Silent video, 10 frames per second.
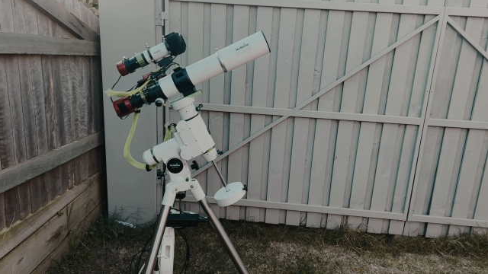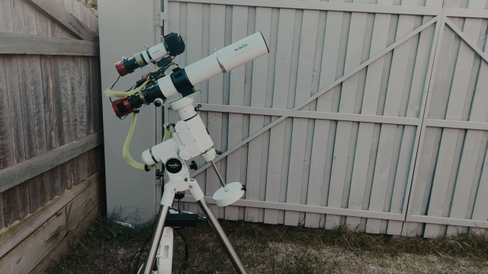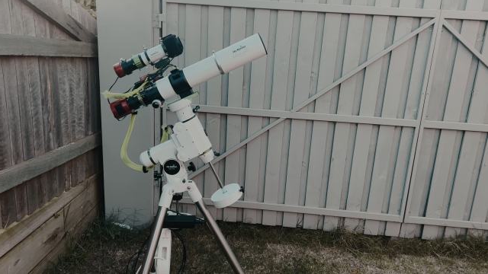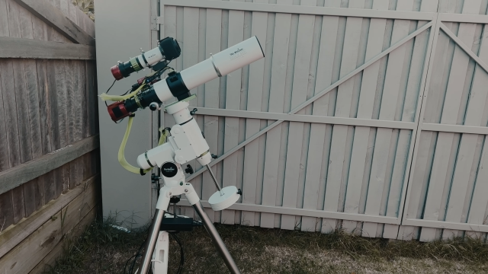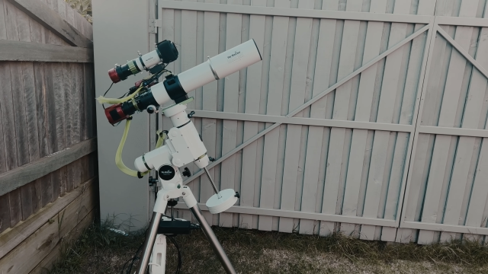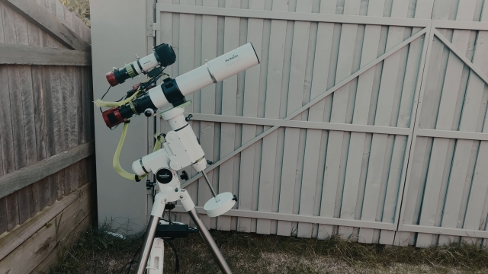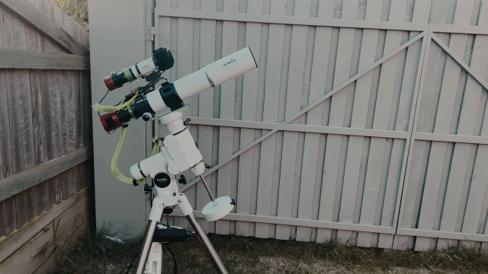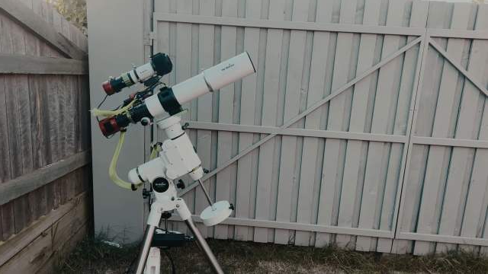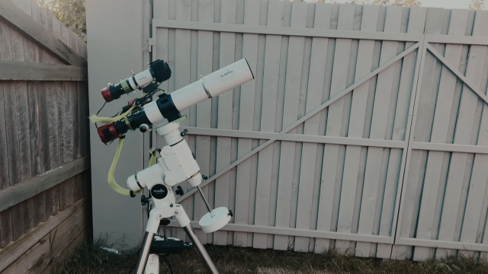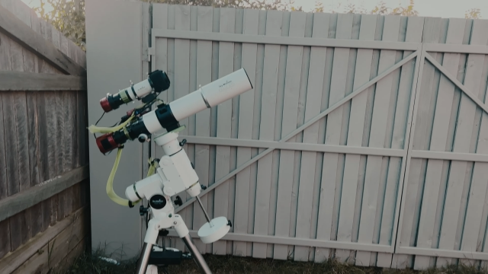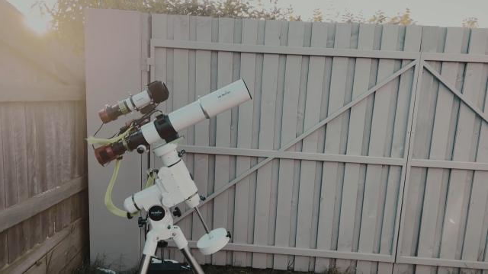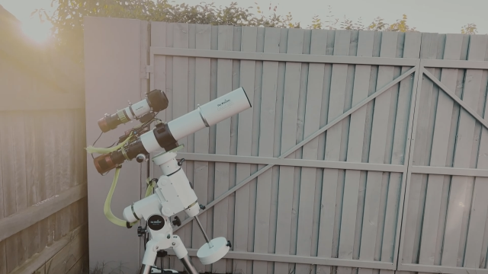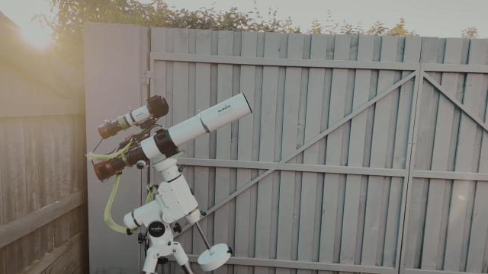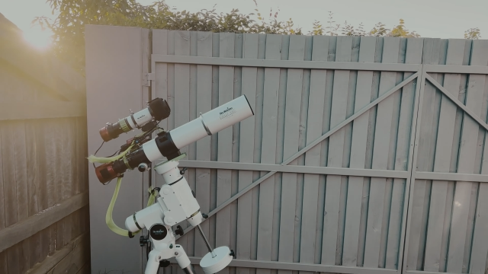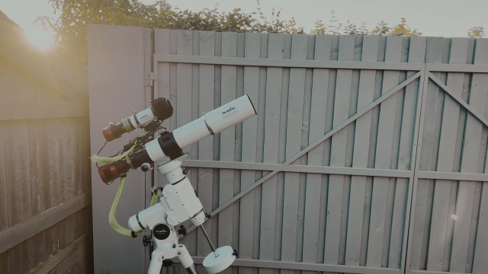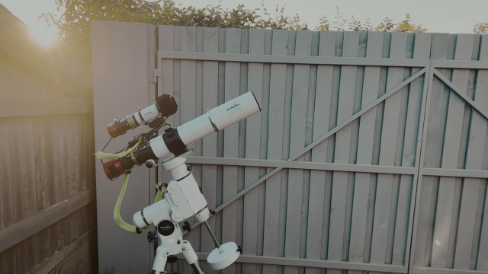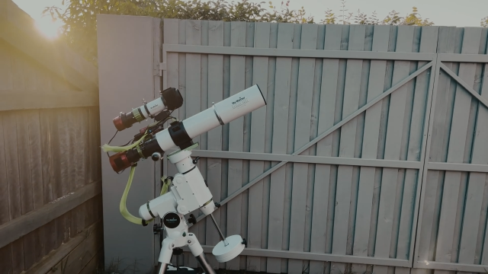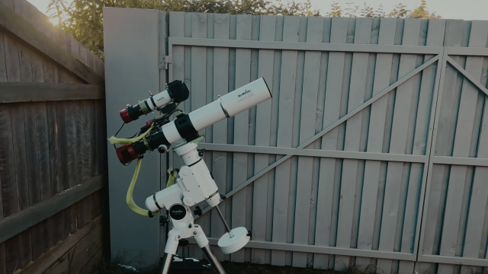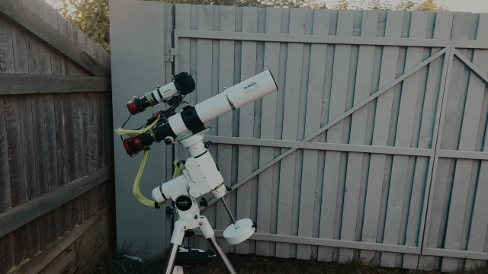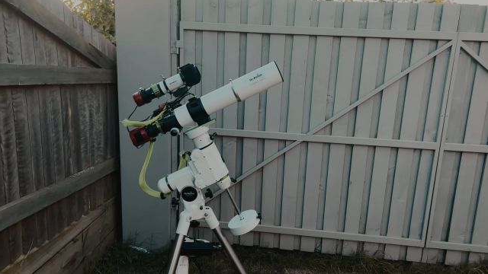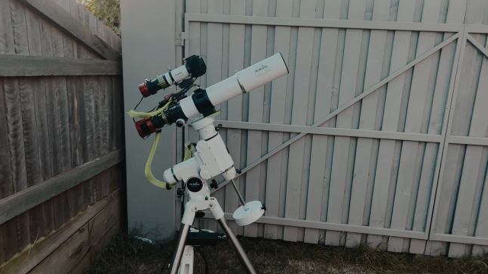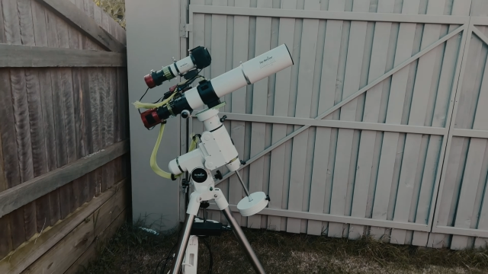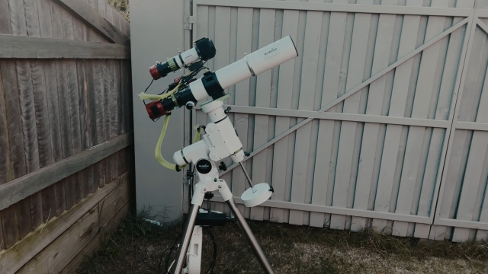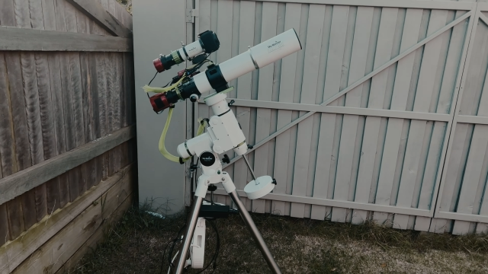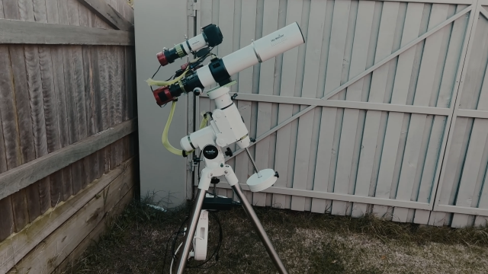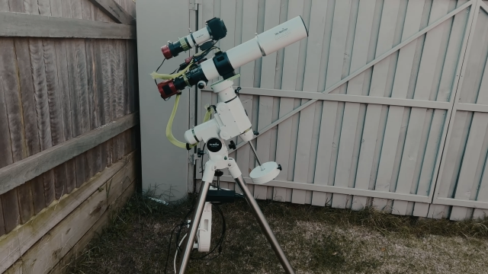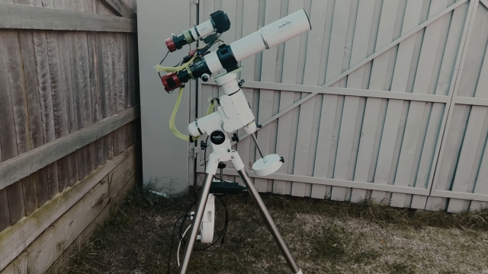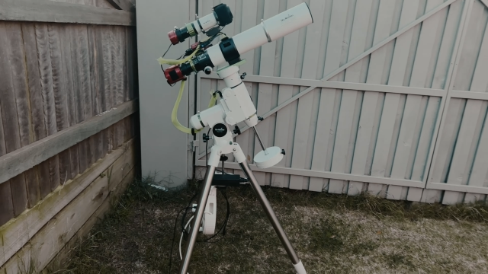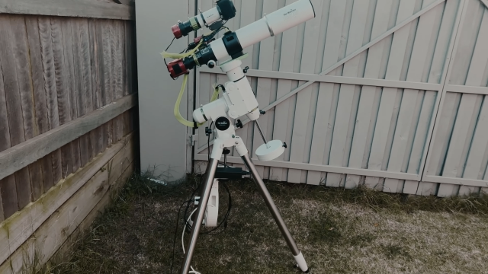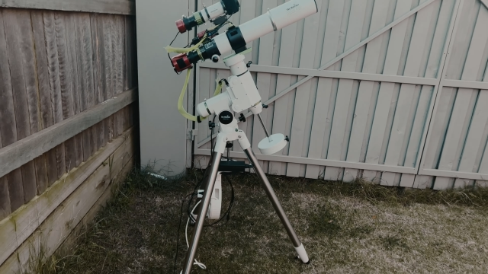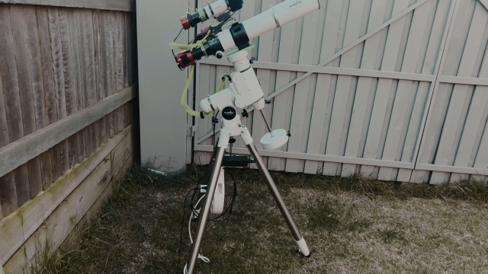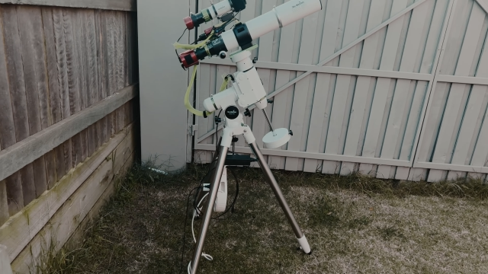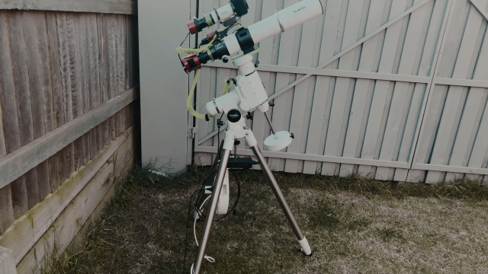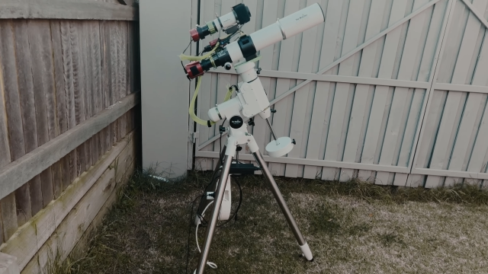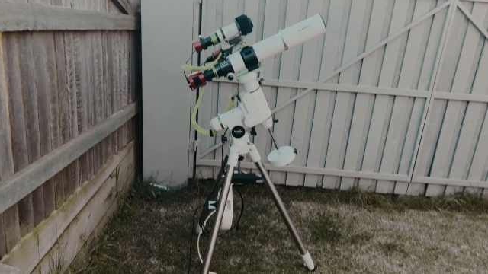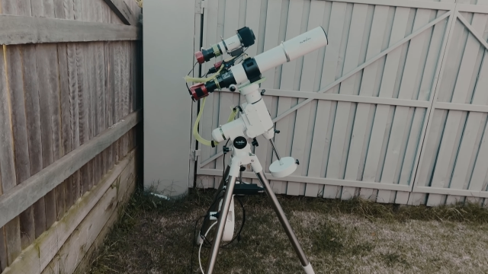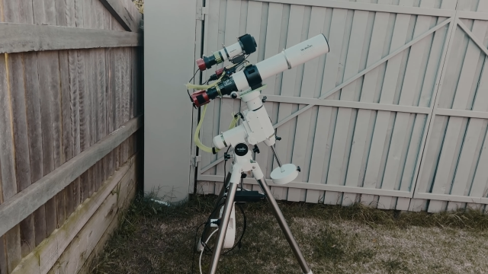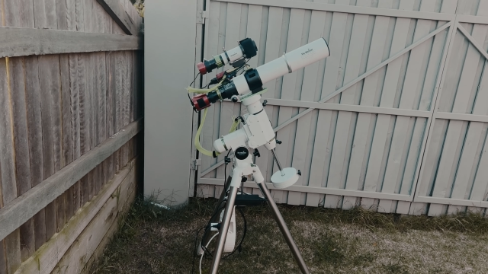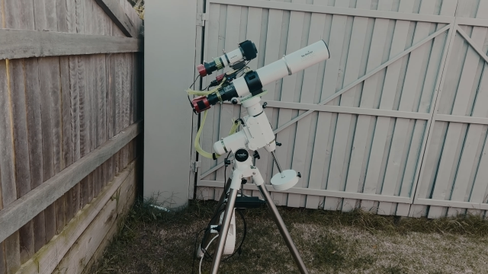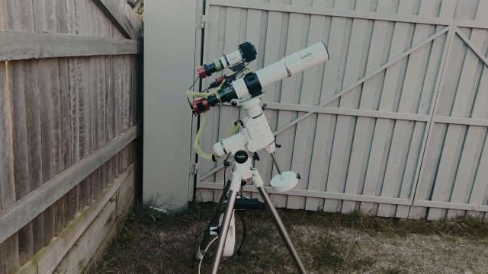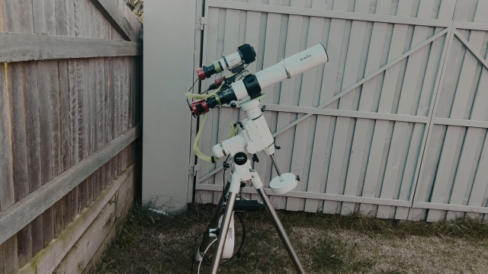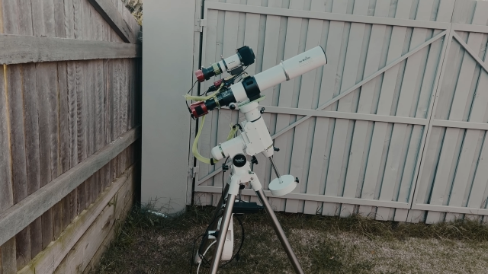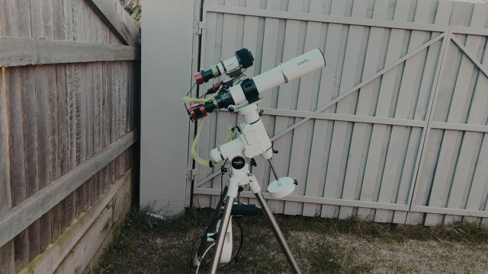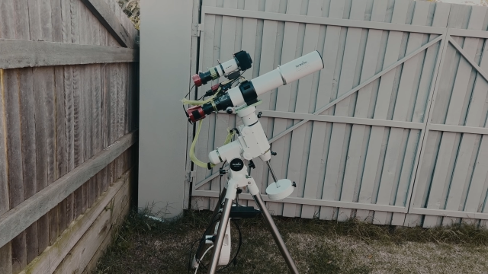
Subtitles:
(no speaker visible)